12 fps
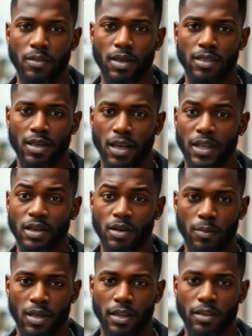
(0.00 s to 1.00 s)
It's not going to
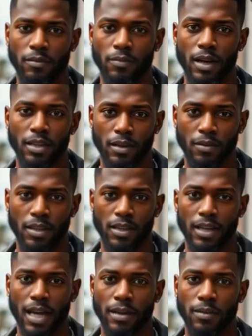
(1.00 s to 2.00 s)
be as effective as a
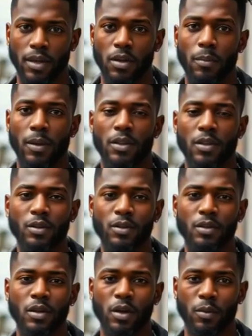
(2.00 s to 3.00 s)

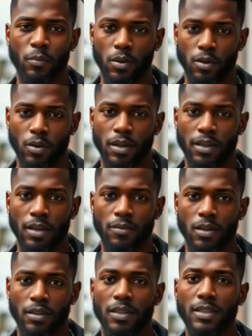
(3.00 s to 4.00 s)
9mm, but you can
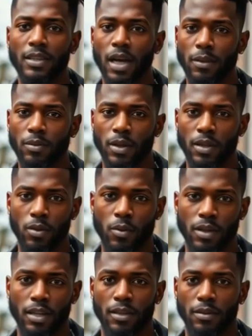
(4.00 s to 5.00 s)
definitely stop threats
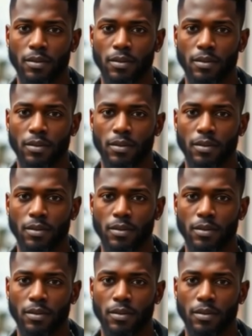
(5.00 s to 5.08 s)
with it.